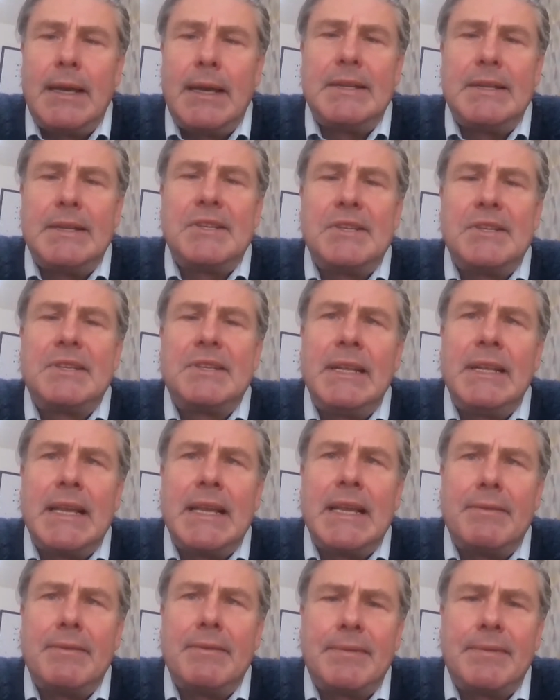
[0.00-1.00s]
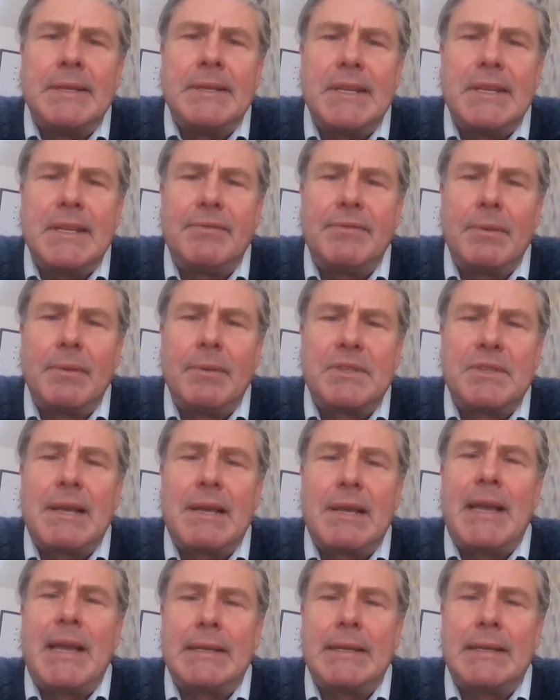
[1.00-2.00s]
are distilling their frenzy from
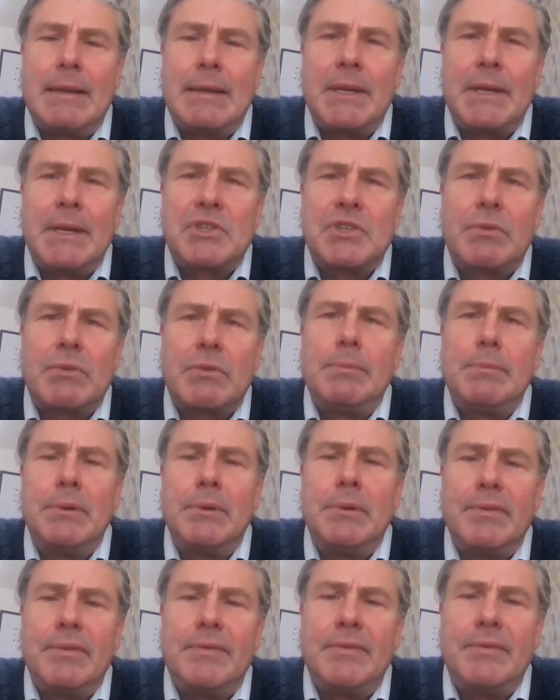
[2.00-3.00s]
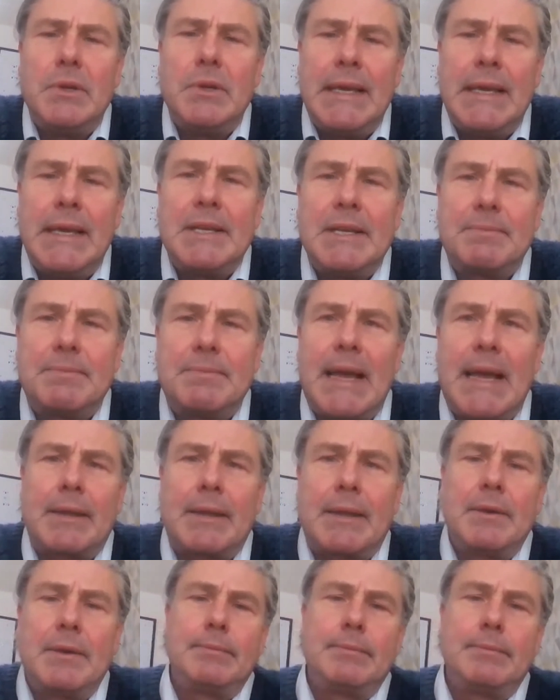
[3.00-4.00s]
some academic scribbler of a few years
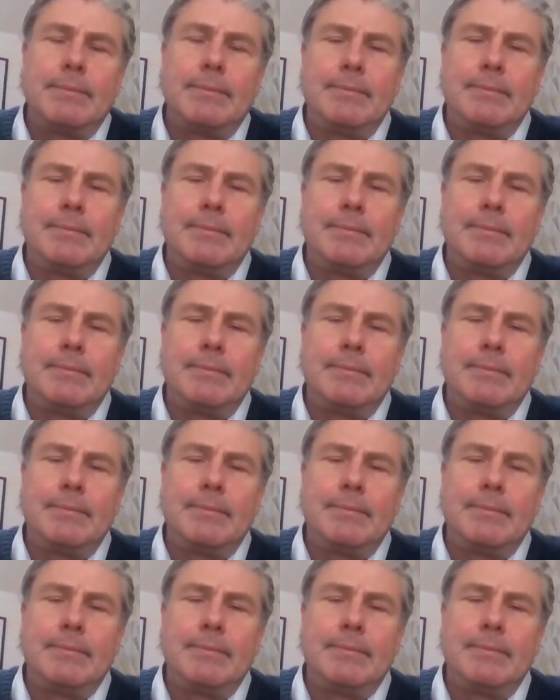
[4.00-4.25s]
back.